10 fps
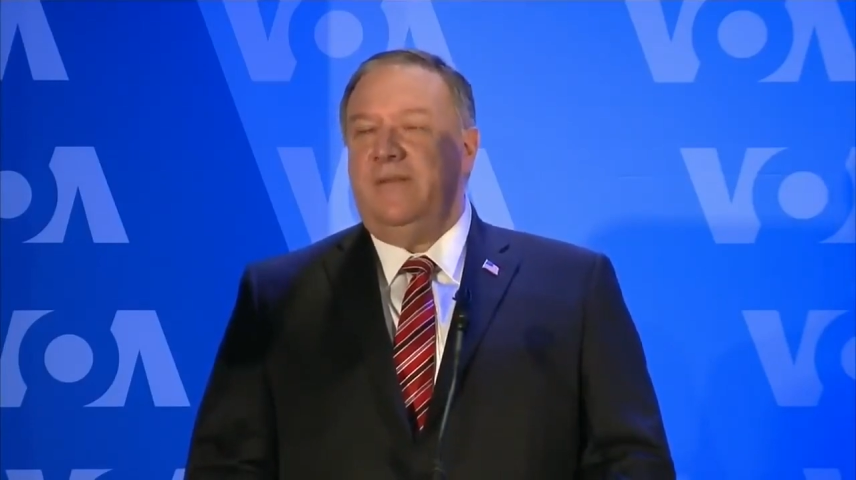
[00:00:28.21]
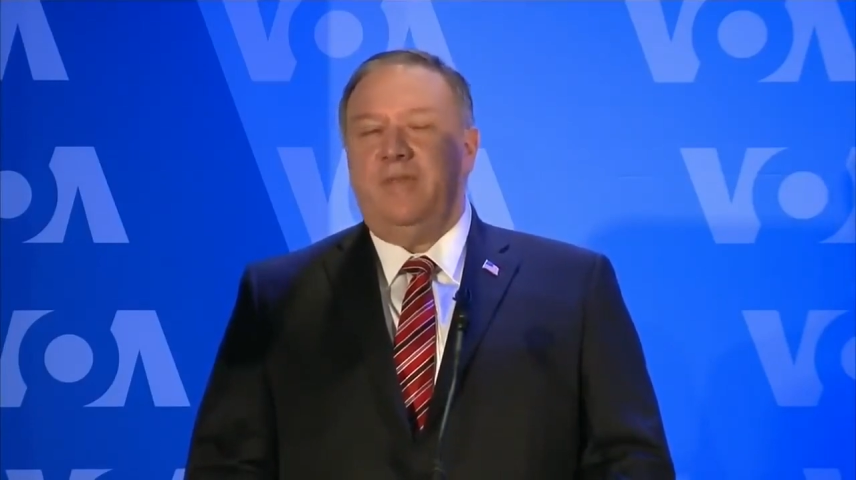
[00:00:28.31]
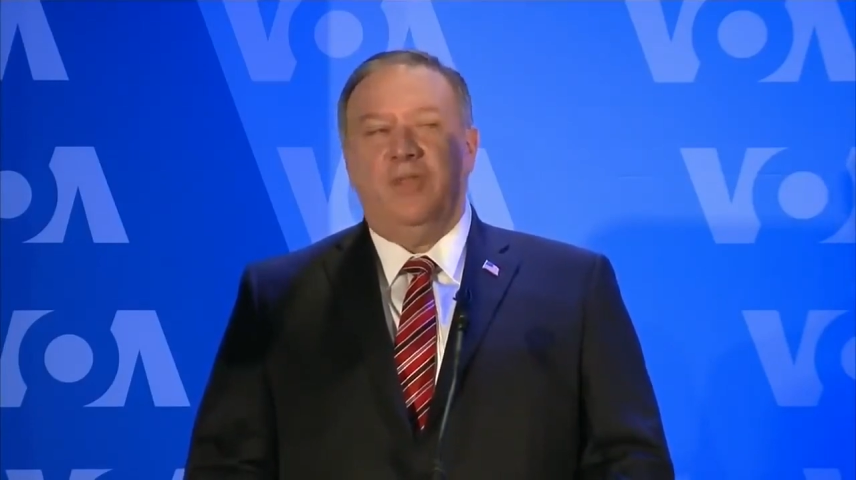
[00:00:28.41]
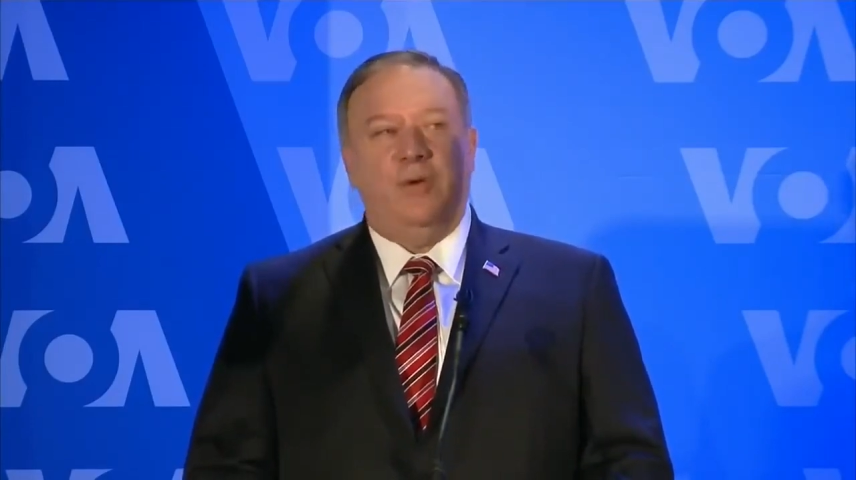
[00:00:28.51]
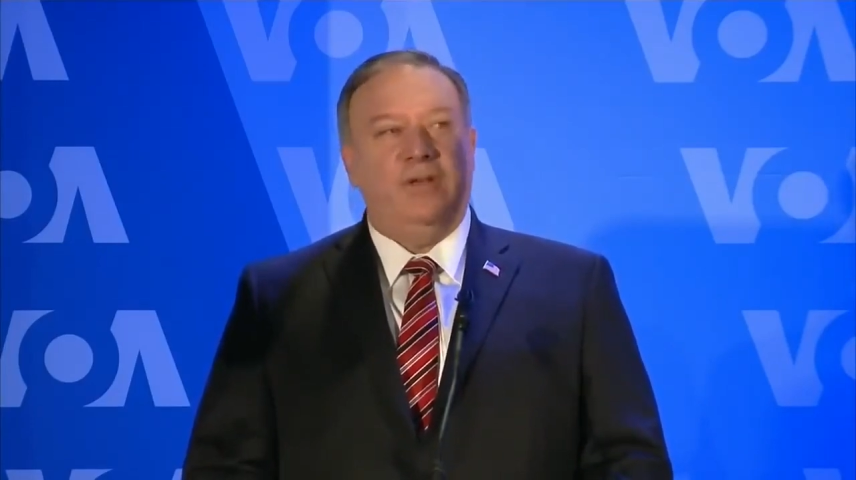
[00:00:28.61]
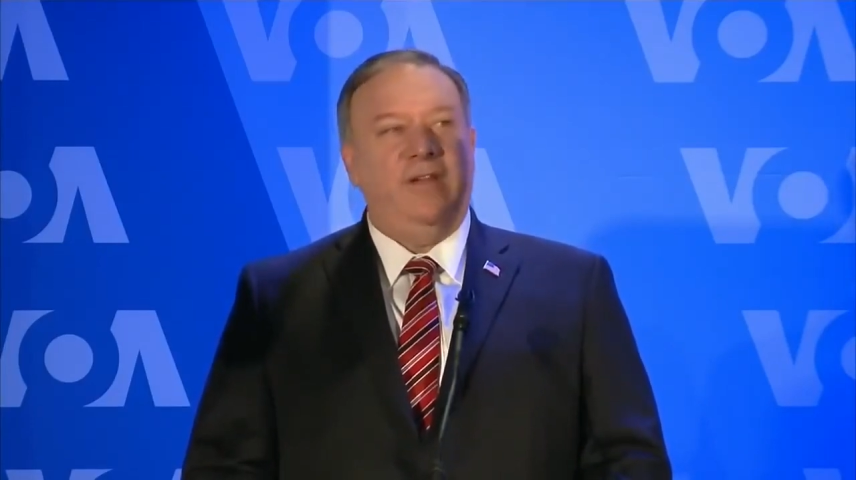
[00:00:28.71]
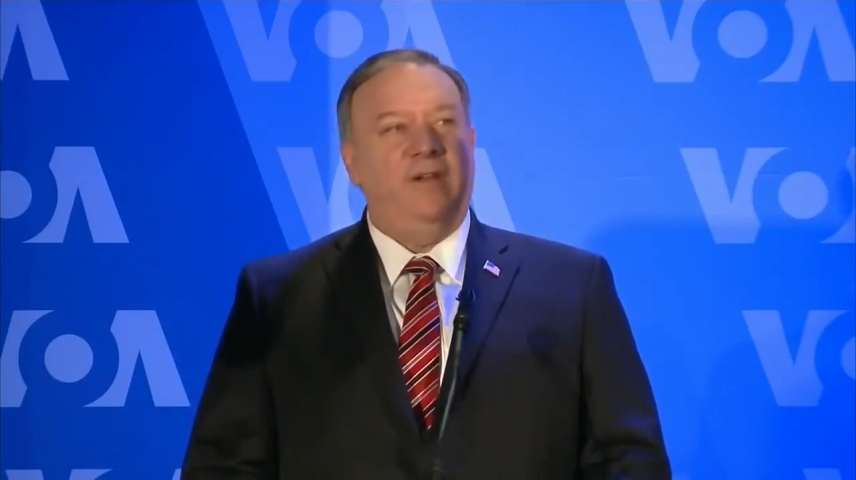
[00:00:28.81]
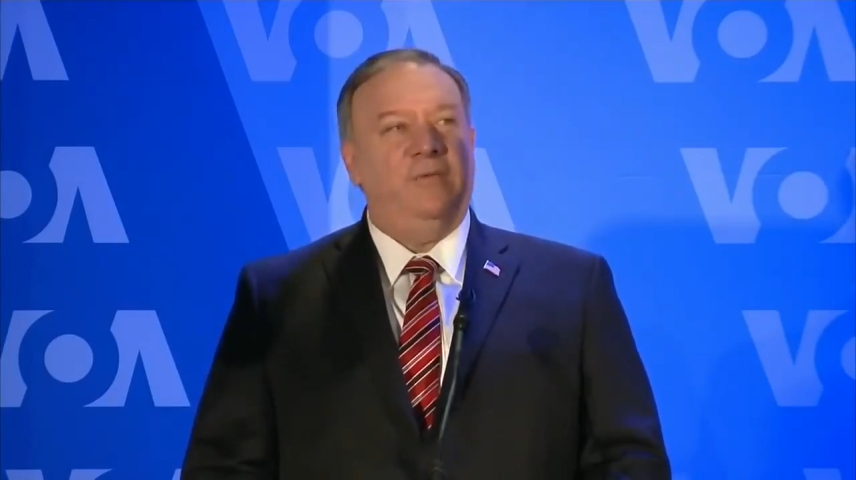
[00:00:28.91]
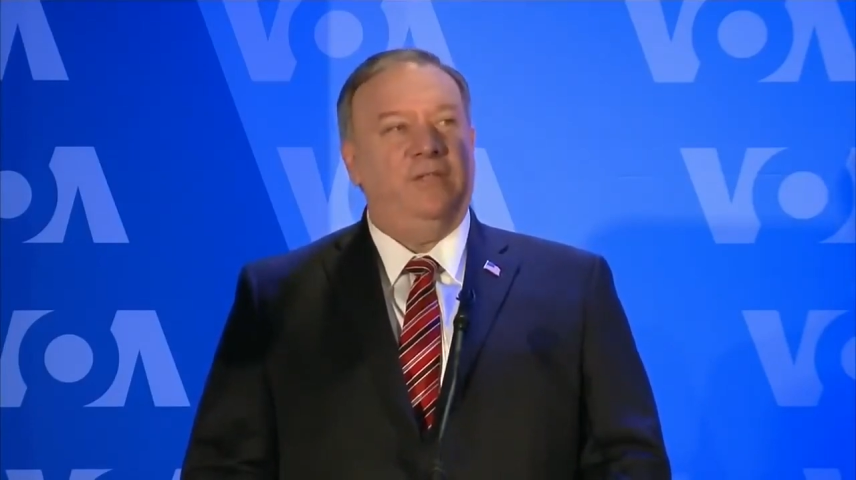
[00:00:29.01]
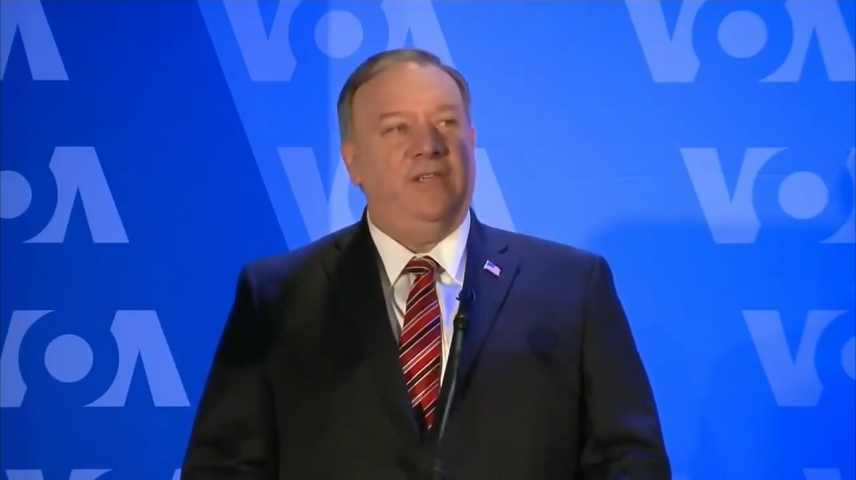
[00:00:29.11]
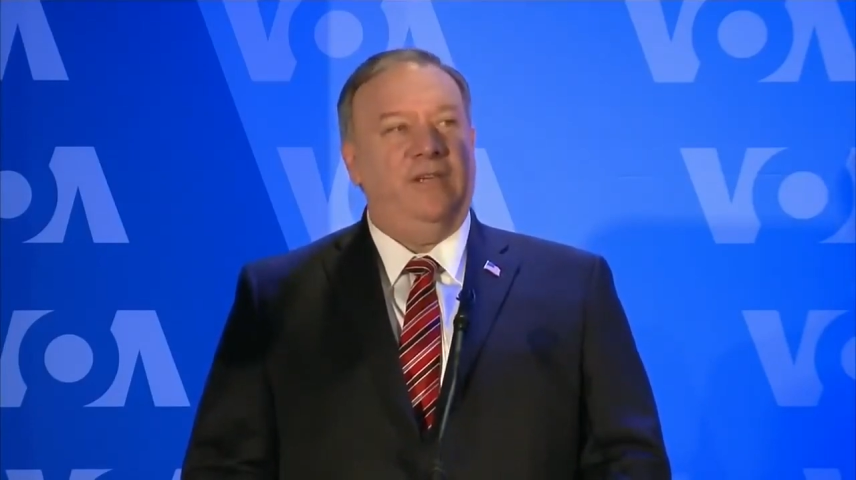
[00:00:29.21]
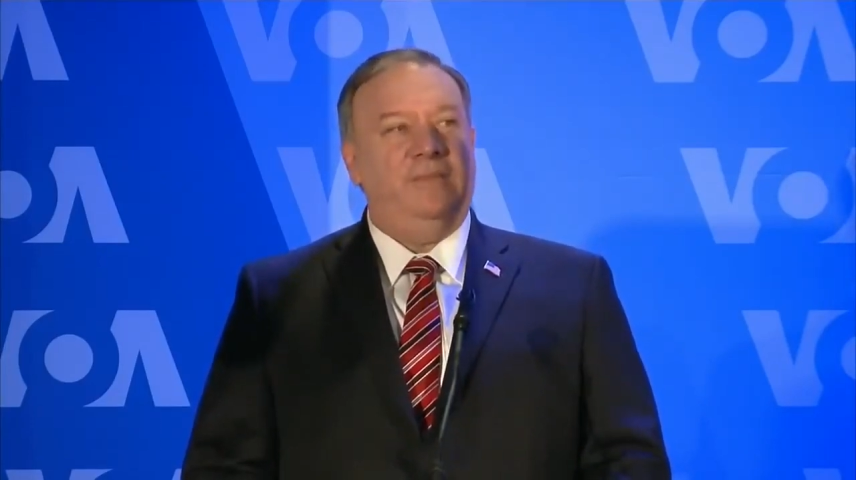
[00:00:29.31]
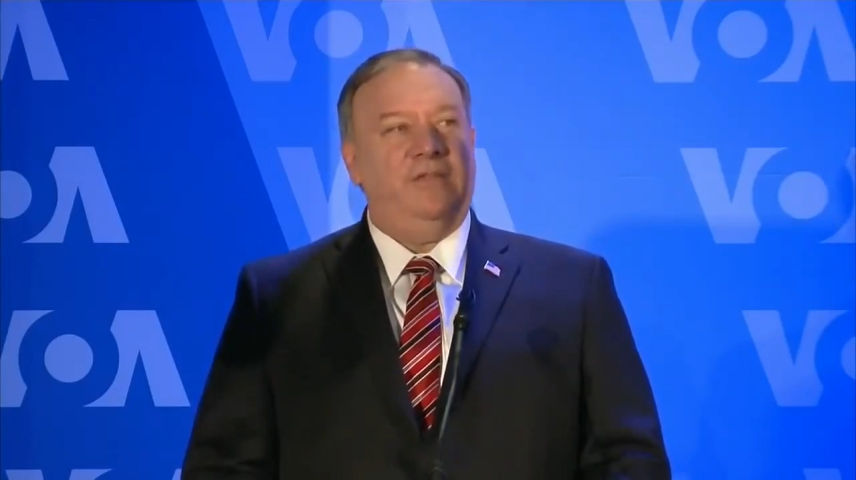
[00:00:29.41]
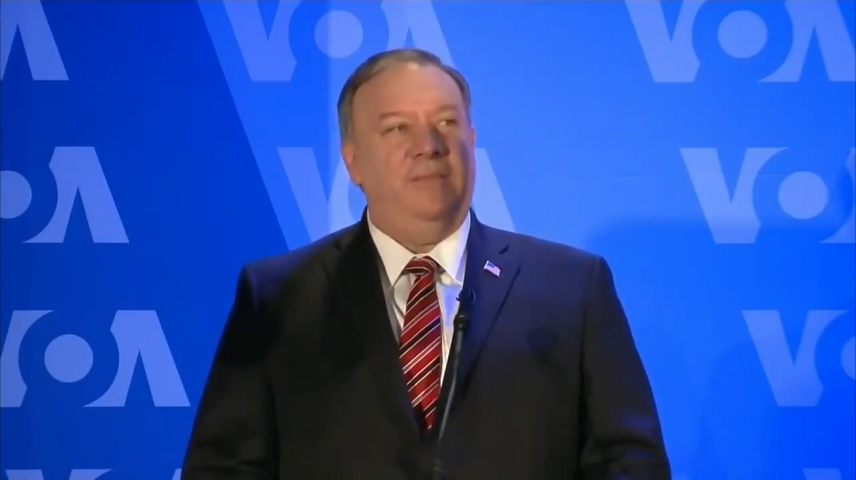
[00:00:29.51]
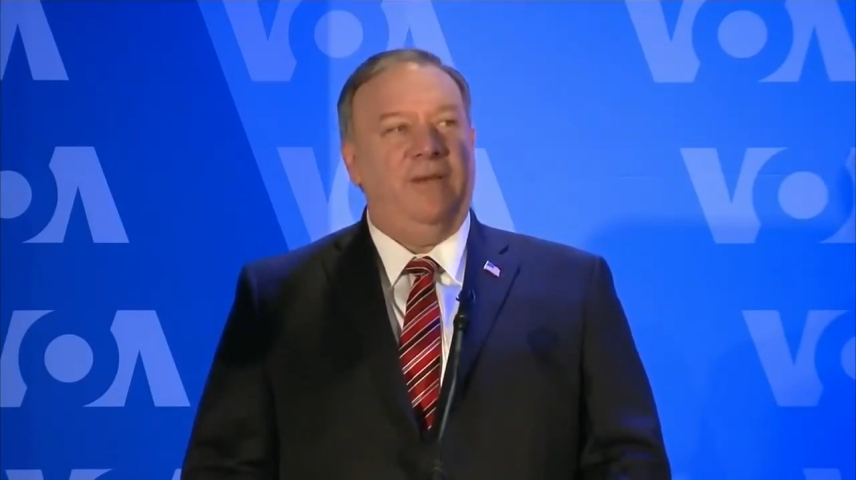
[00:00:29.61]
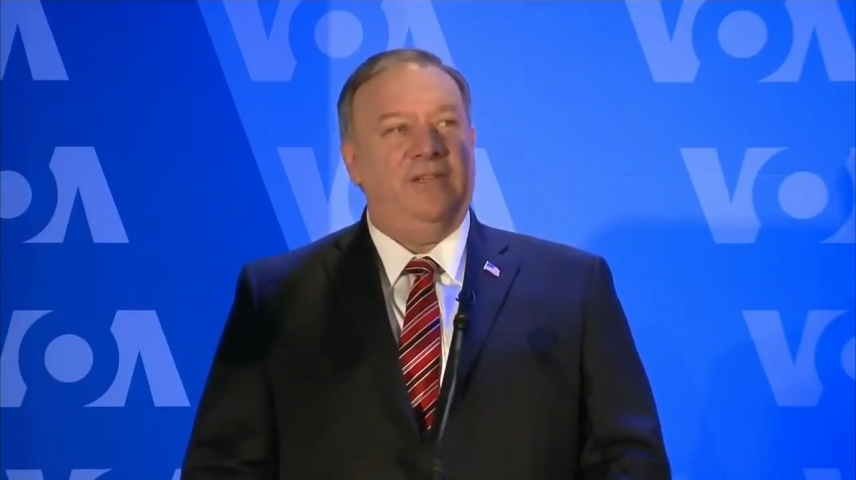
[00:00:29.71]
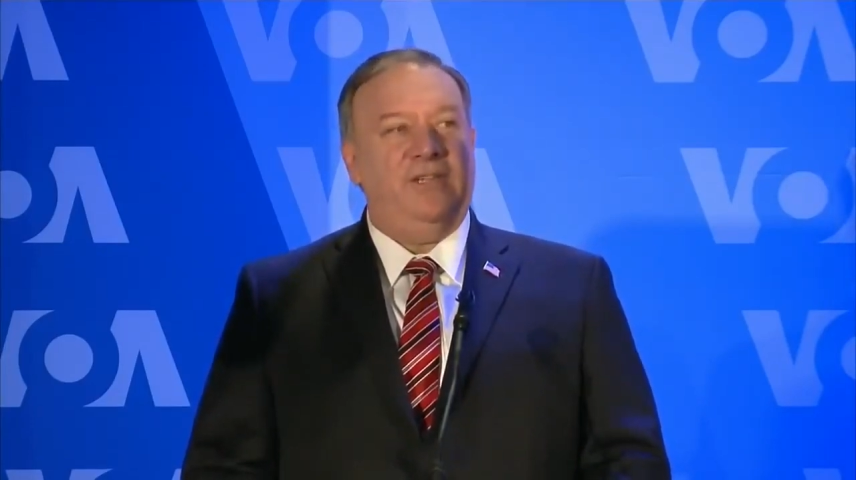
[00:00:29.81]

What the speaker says: to give authoritarian regimes in